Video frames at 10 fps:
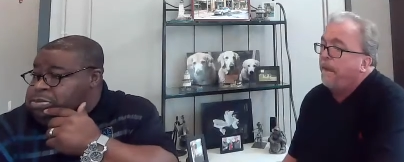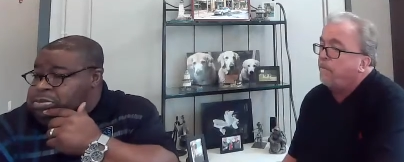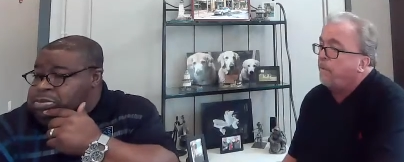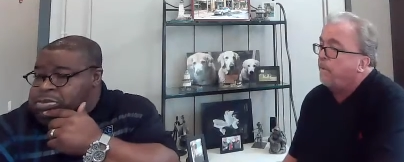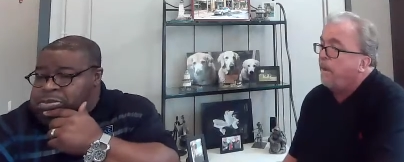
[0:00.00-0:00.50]
Speaker 1: and
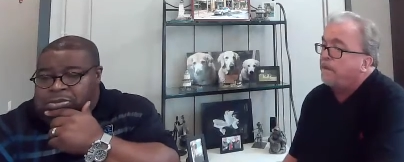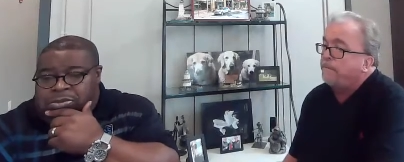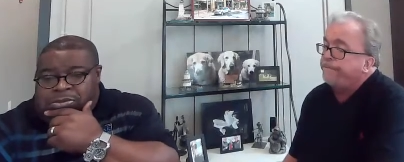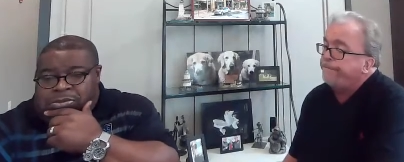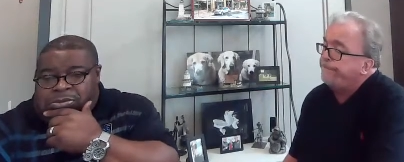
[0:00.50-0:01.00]
we're rocking.
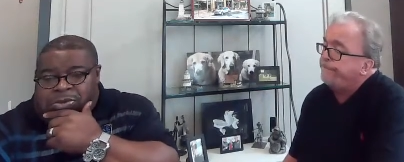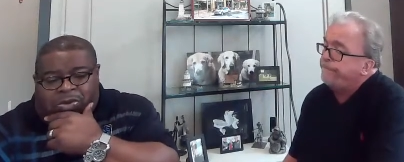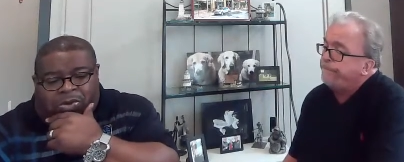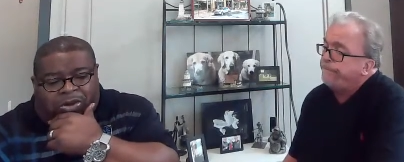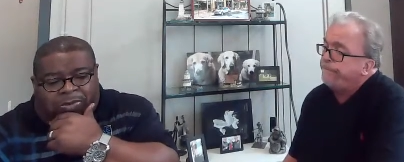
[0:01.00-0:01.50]

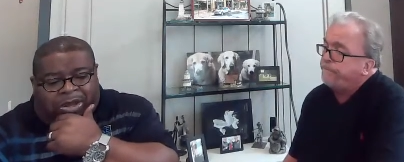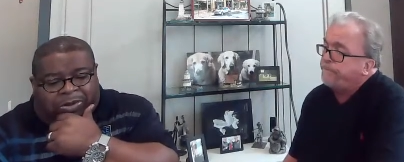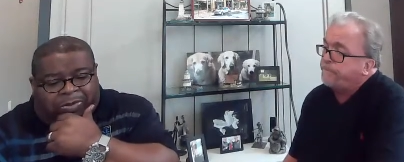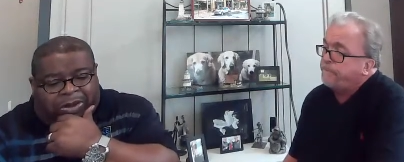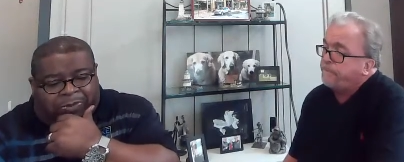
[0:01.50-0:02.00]
Speaker 2: On of my,
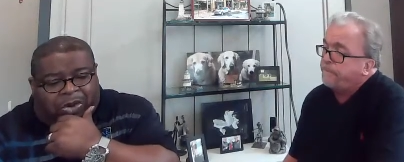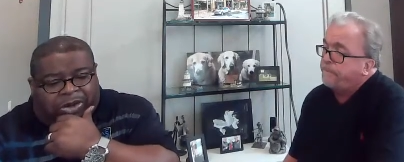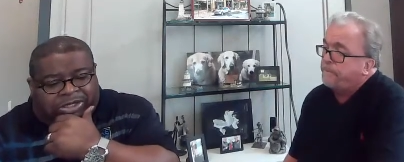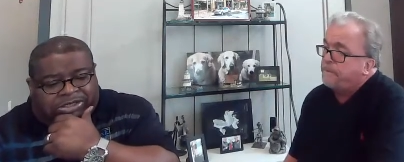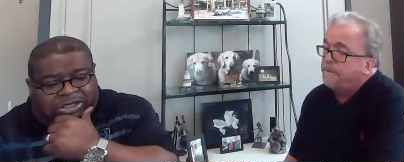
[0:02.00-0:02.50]
Mike
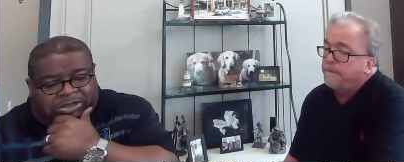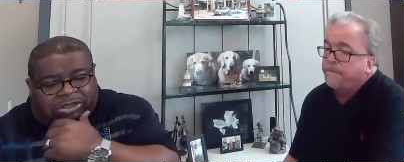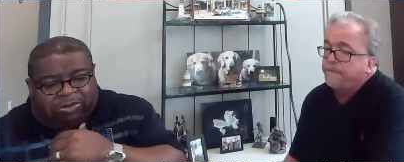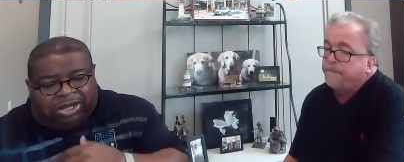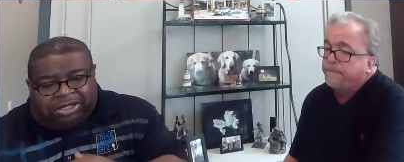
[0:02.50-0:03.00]
Marcus here.
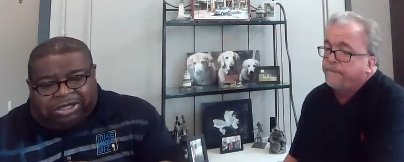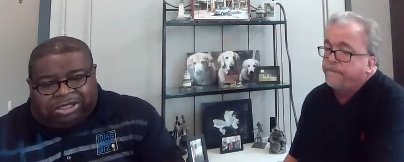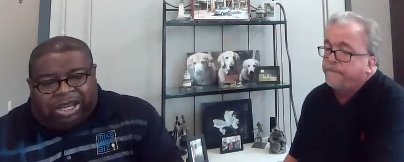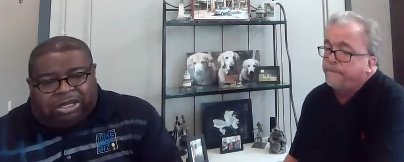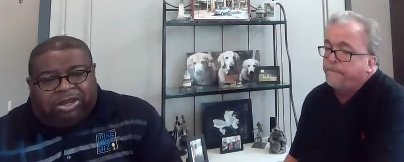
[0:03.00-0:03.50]
So we would like to
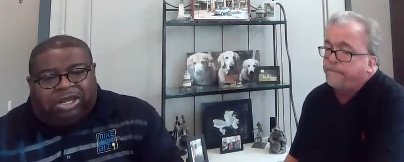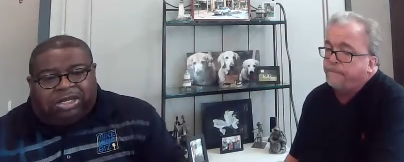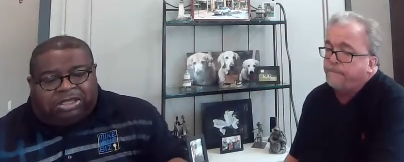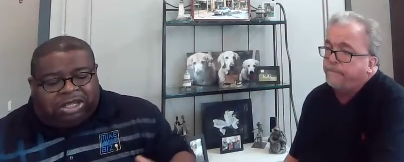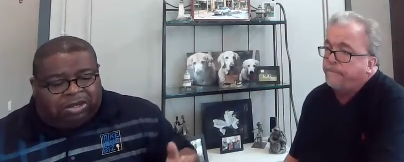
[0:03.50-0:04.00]
thank you.
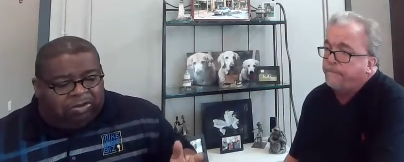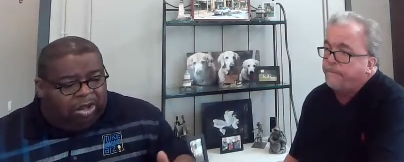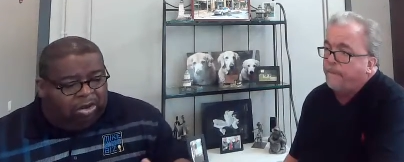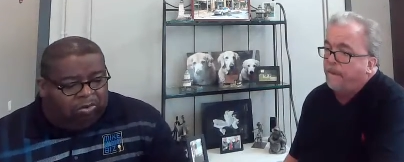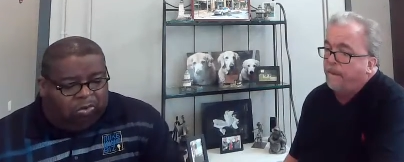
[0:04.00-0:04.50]
Anything
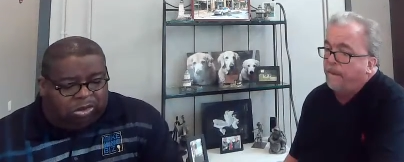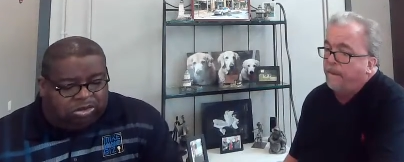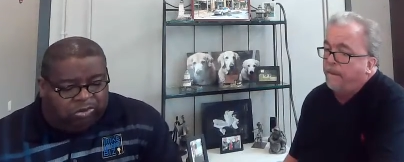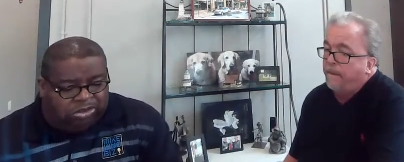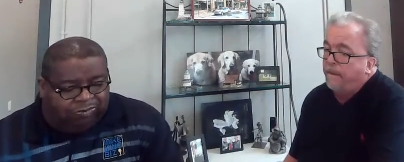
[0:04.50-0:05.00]
uh, worth
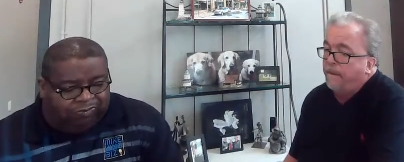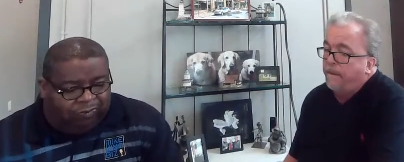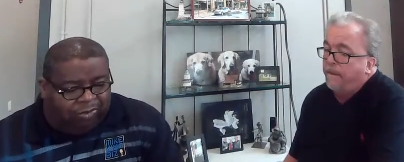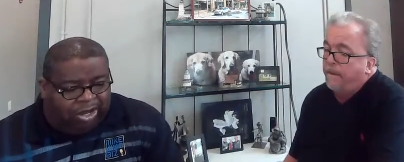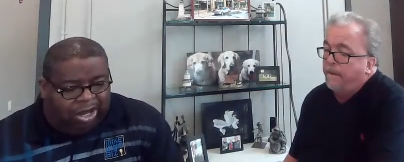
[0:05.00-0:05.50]
of wisdom
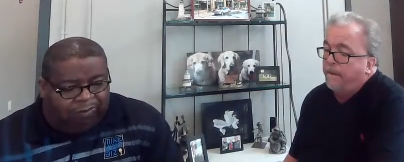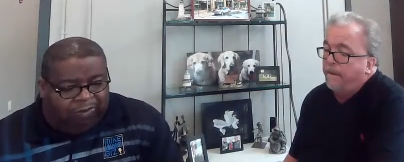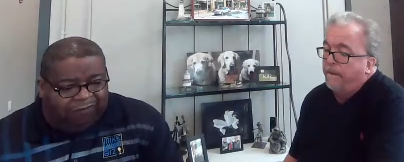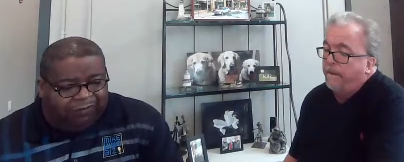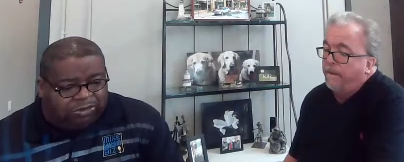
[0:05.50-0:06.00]
for
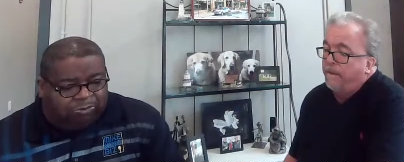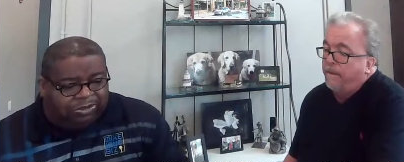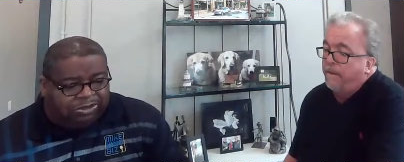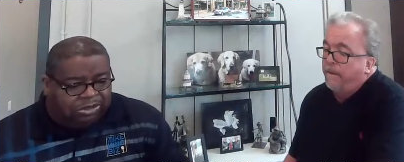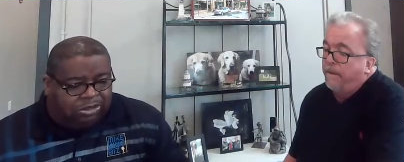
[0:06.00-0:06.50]
nonprofits or
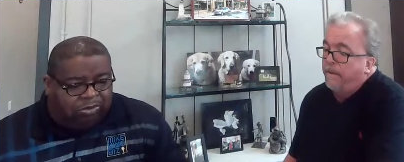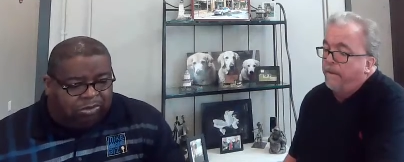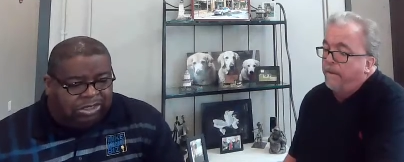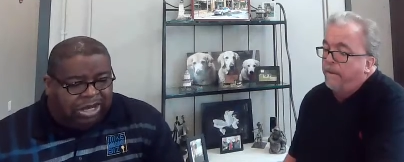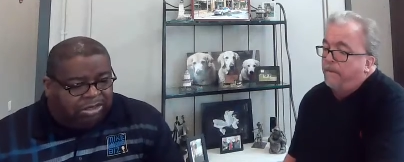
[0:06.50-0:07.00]
business
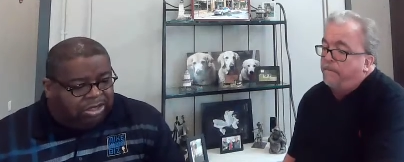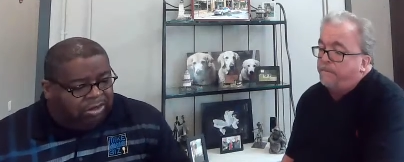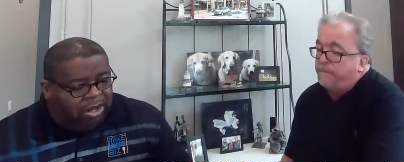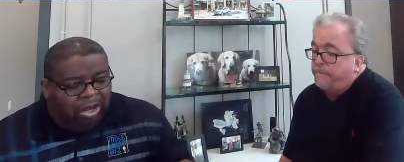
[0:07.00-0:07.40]
owners out there?